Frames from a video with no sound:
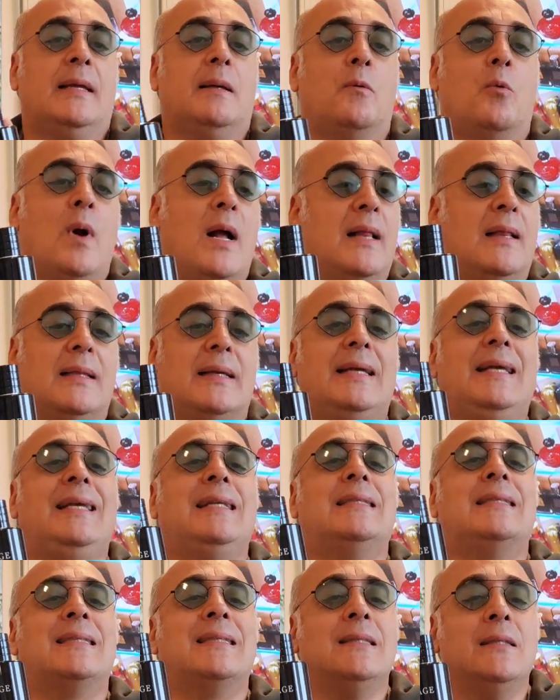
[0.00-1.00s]
Well,
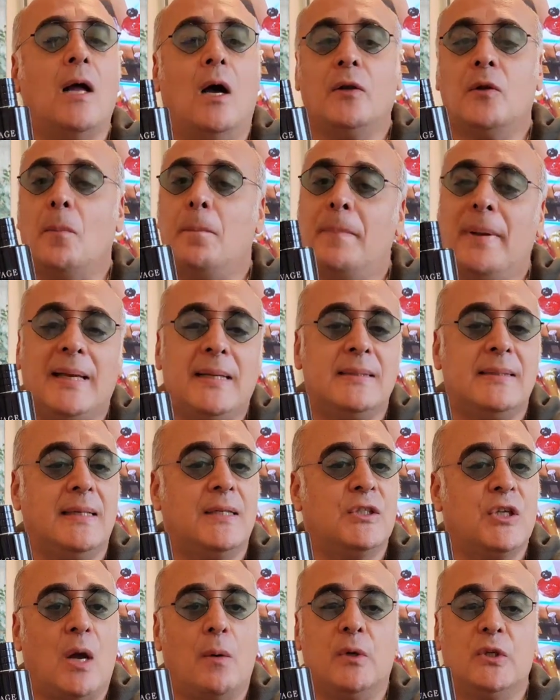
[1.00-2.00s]
it's not a
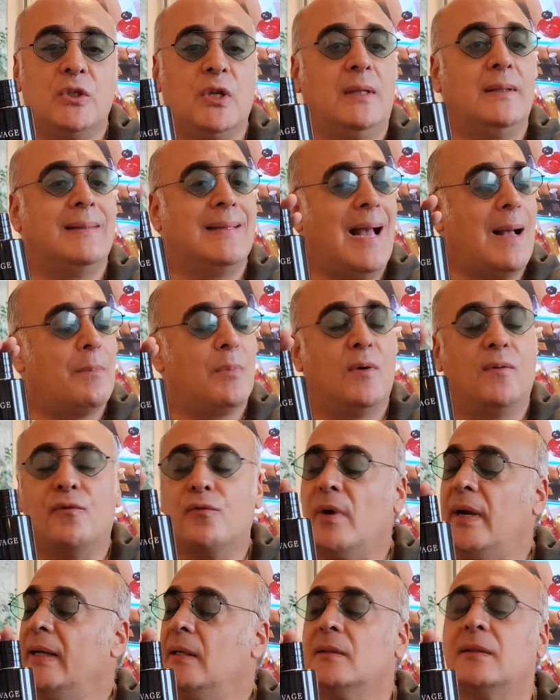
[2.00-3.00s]
basic shower gel type of
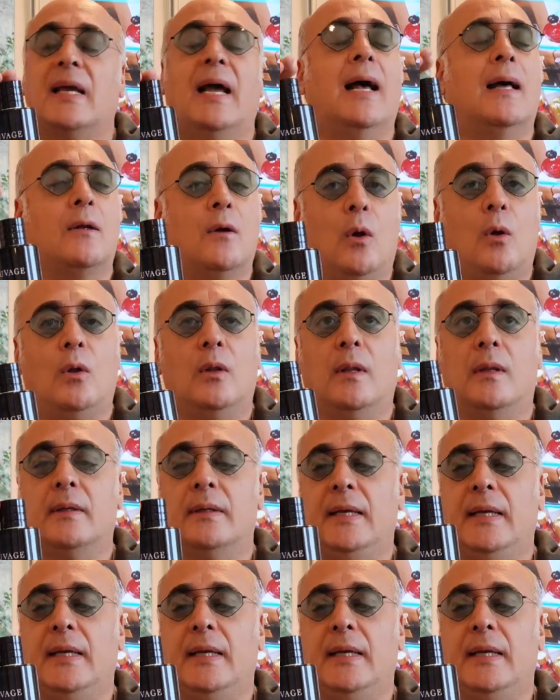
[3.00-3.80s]
fragrance at all.